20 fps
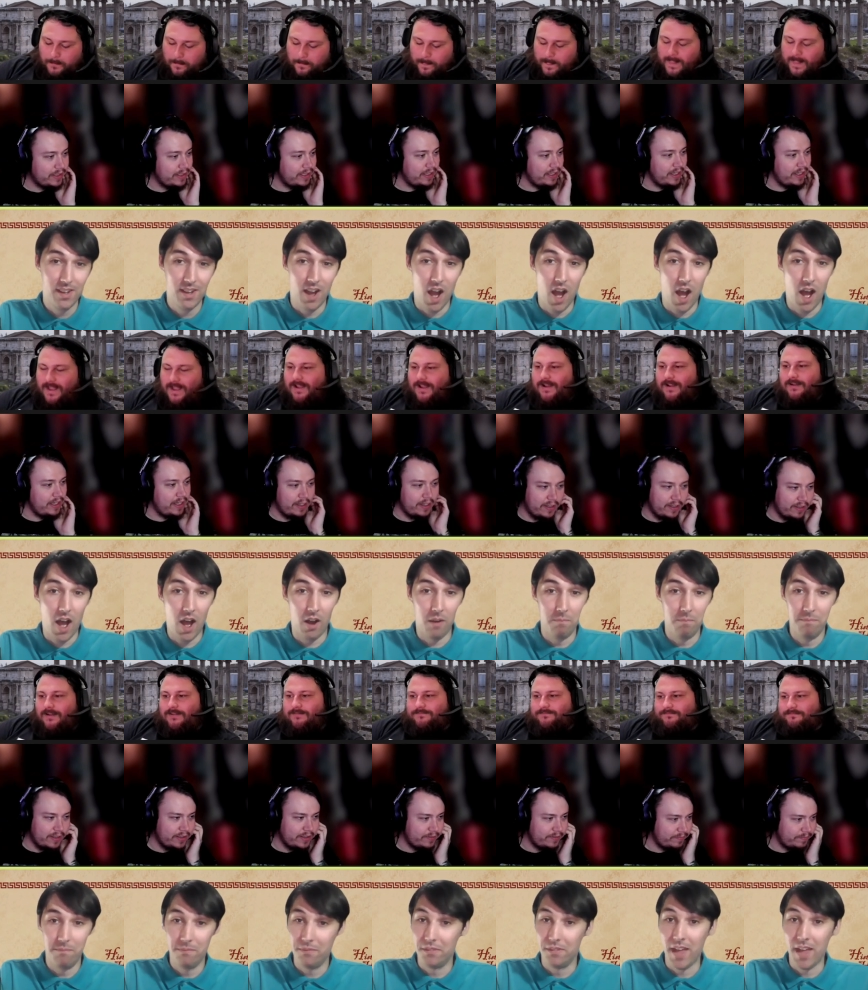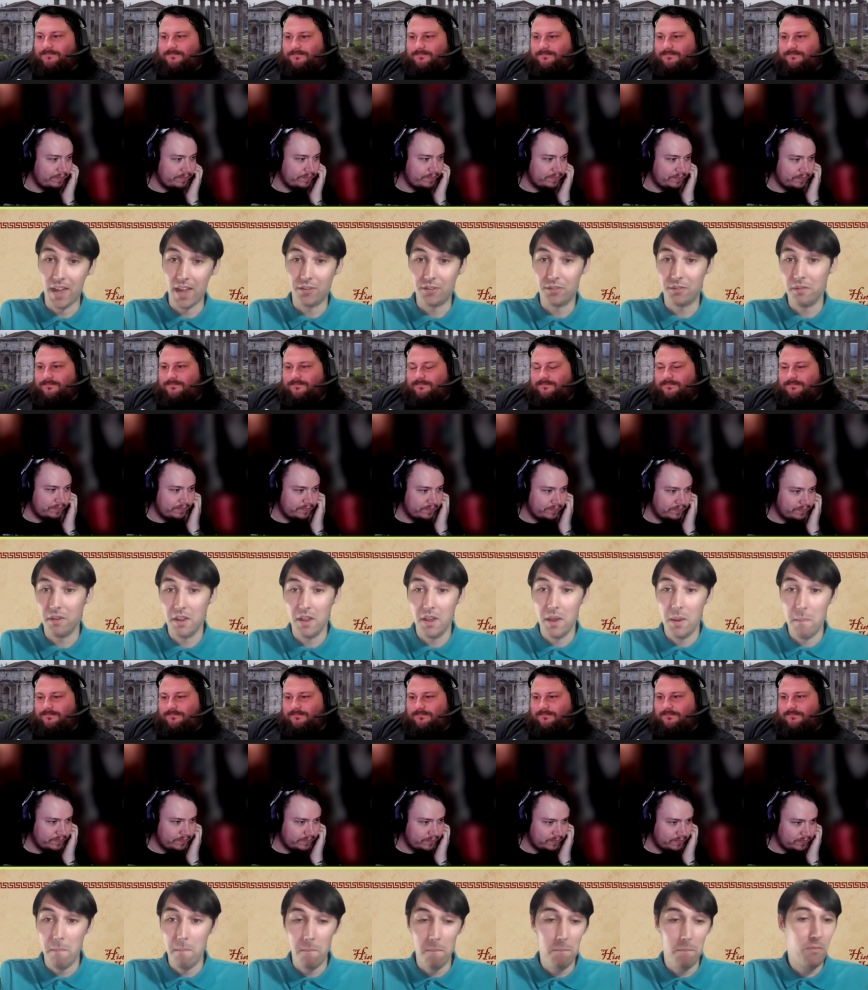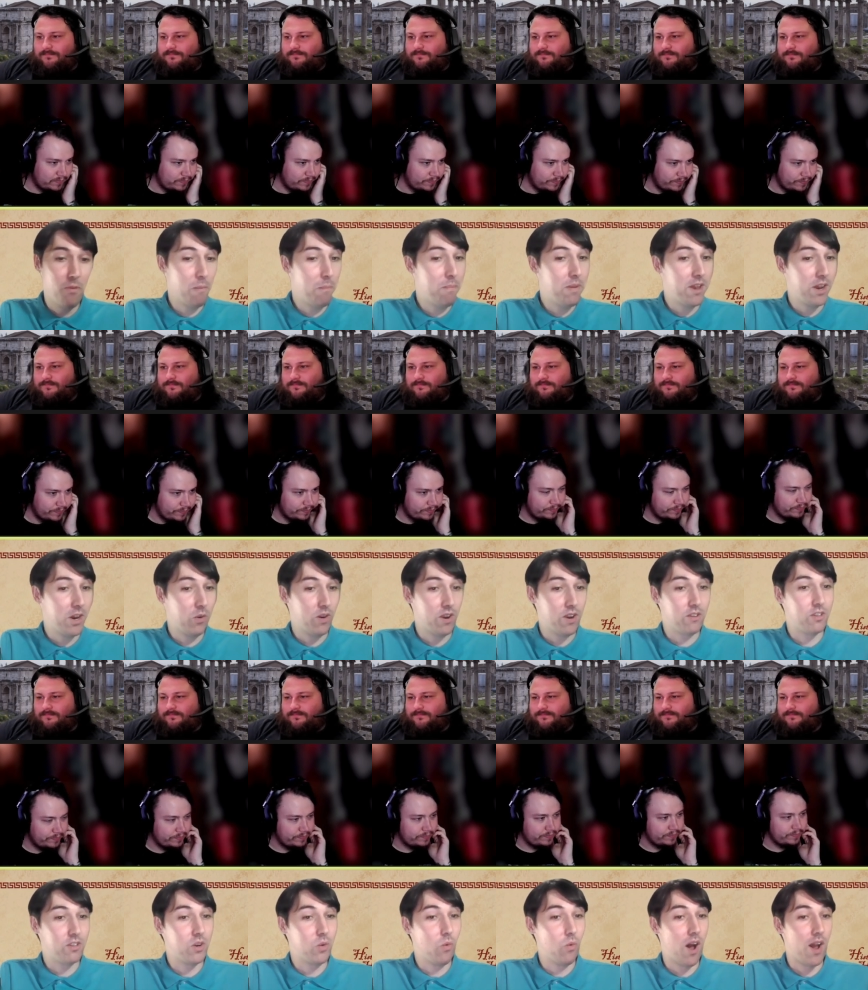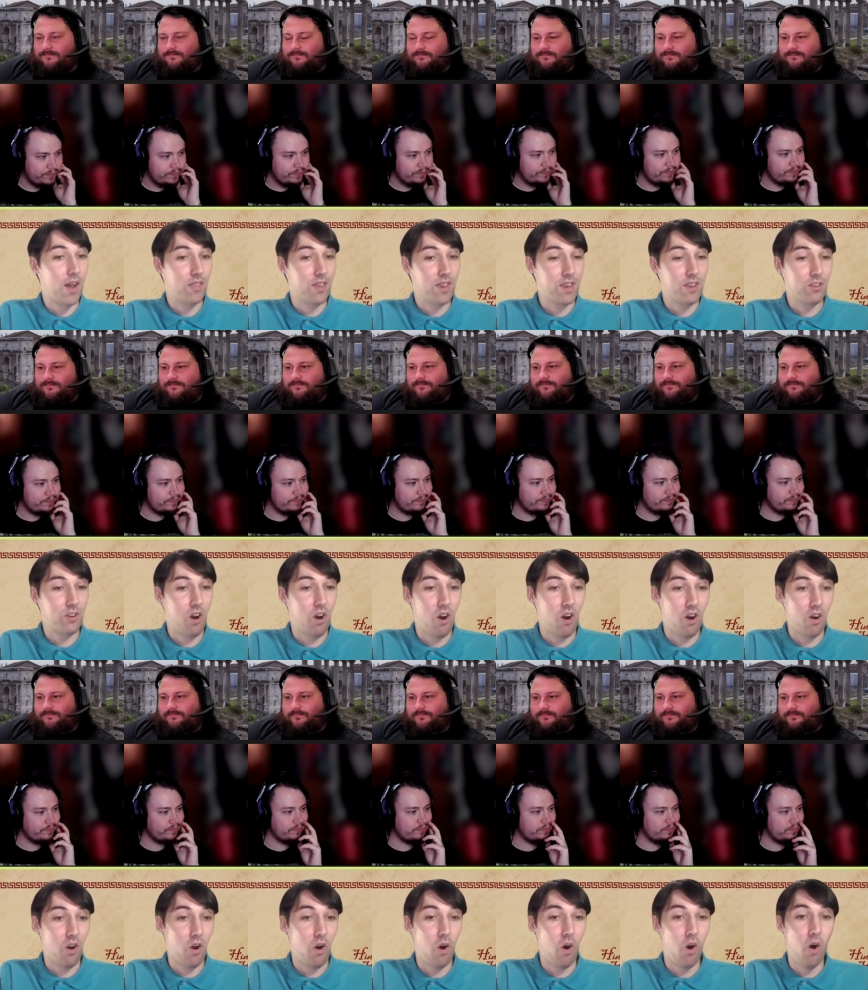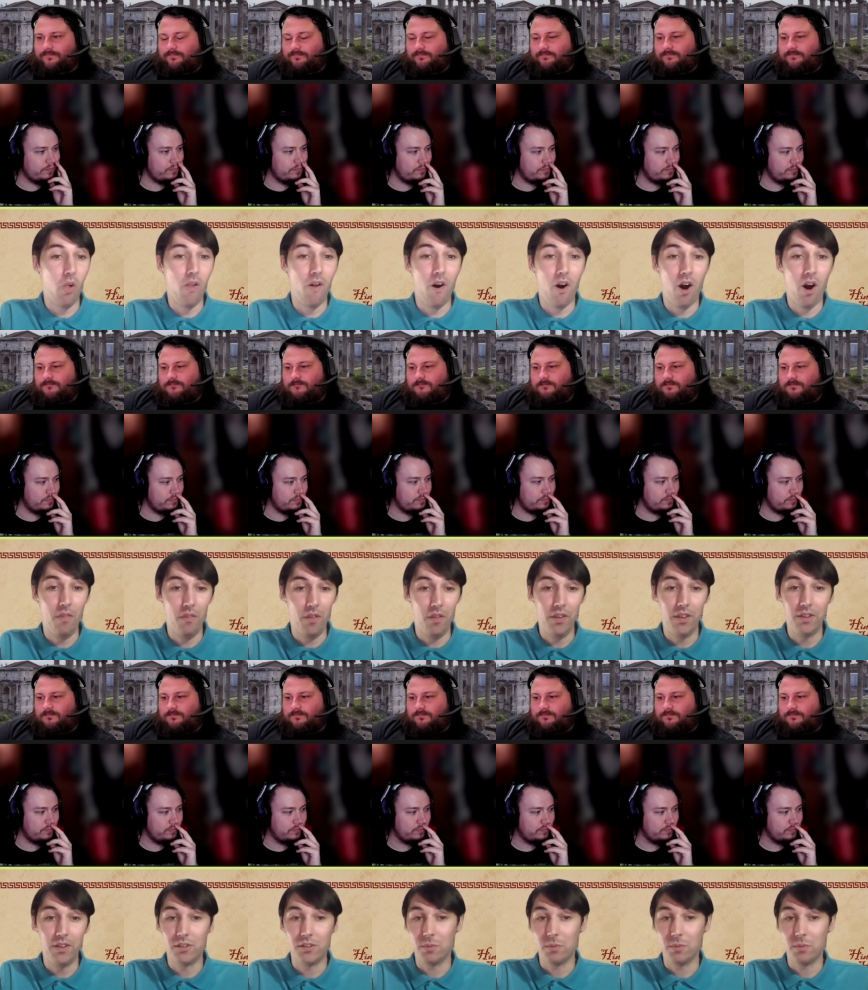Speaker 1: Uh, that's the big reason why these are all on the list is